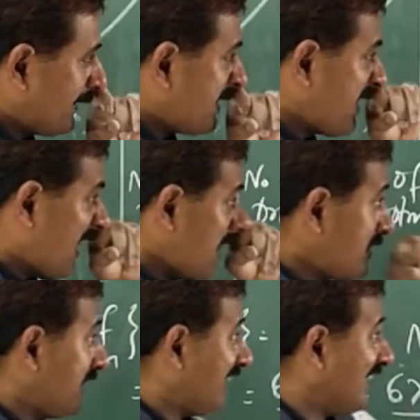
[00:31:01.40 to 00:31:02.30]
charge
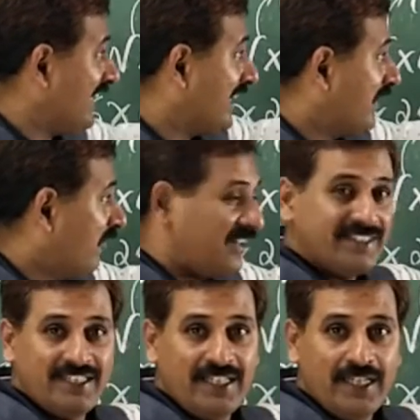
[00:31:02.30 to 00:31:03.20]
E. What is
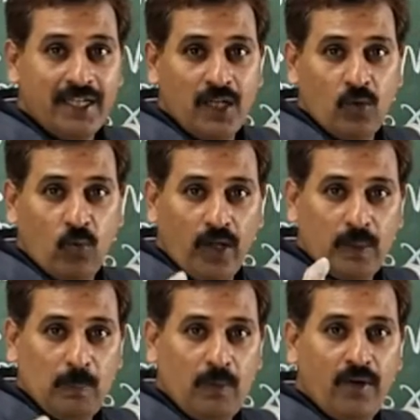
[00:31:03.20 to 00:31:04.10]
E?
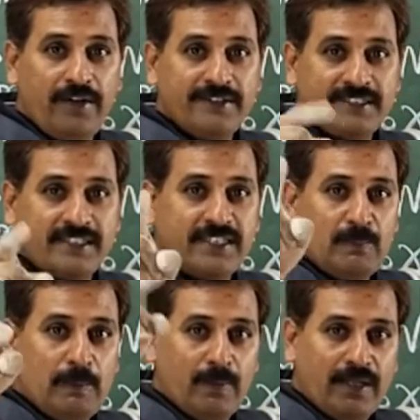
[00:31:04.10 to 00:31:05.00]
1.6 10
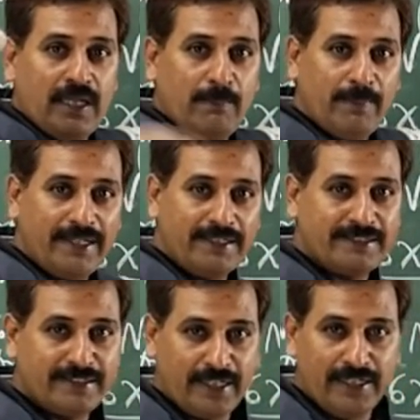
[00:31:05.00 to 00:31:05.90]
power minus
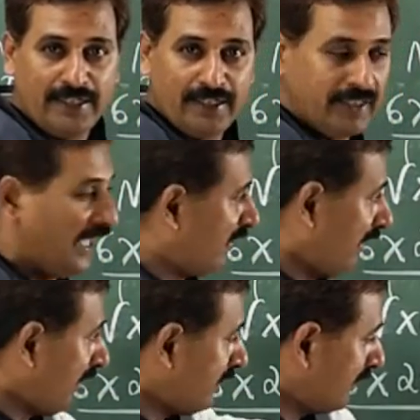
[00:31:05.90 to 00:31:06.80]
19. I have
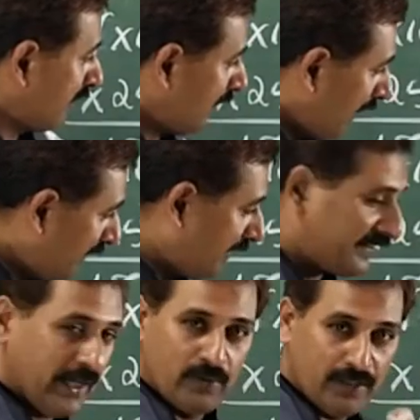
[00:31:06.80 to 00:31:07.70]
written entire
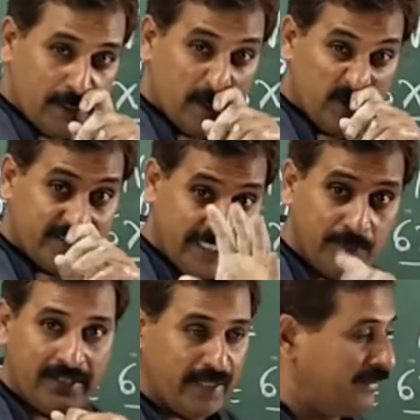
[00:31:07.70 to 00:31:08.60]
calculation to save
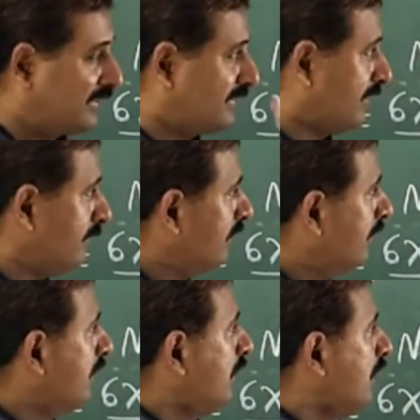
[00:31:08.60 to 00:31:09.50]
time. That's it.
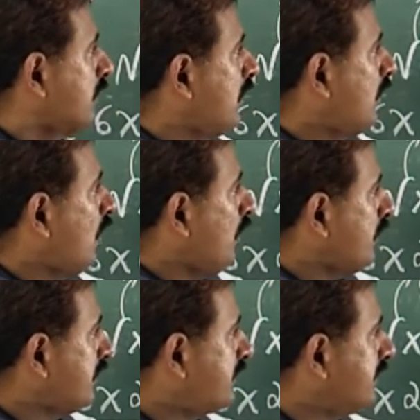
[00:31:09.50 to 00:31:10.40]
So,
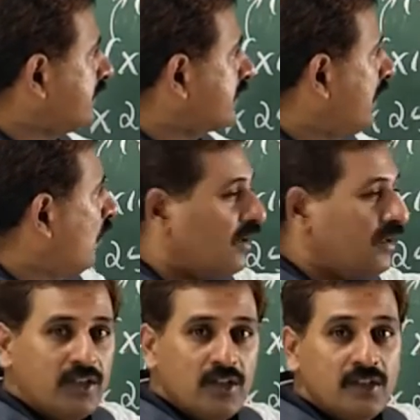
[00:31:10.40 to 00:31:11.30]
this is
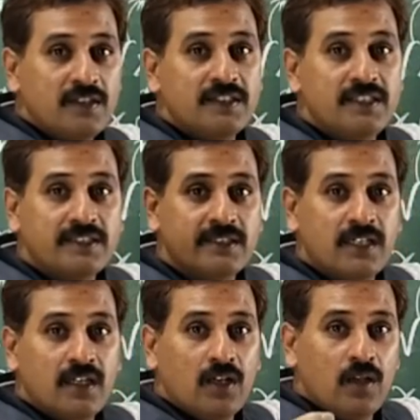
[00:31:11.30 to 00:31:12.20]
what? This is
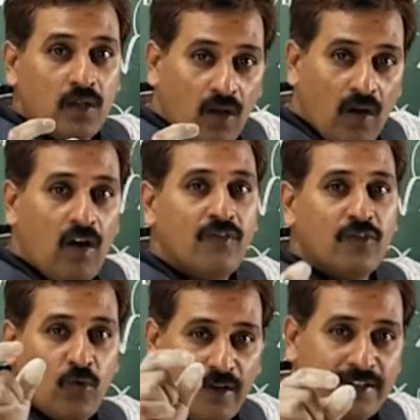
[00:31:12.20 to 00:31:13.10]
law of
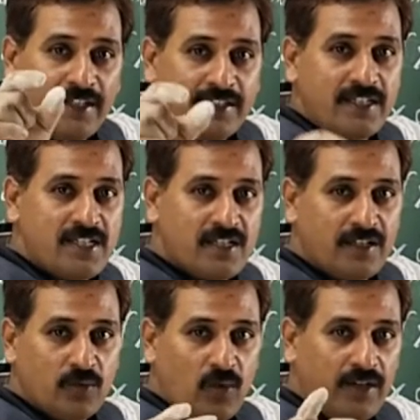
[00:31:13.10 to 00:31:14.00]

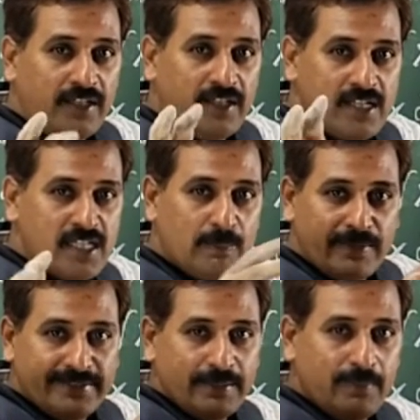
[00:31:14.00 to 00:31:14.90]
quantization
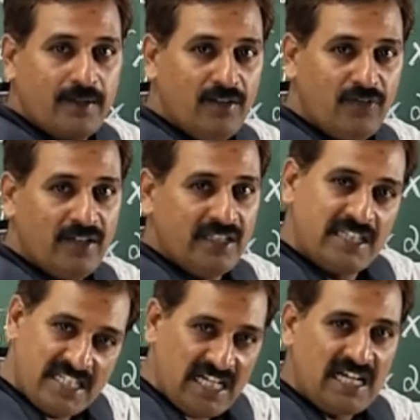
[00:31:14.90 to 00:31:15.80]
principle of
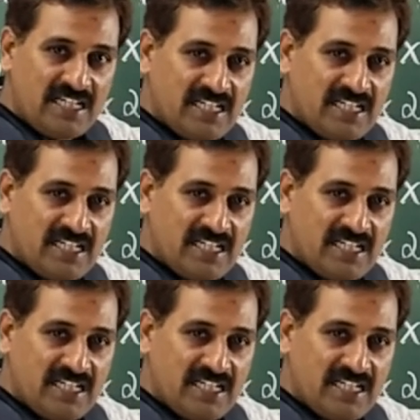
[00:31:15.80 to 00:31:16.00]
charge.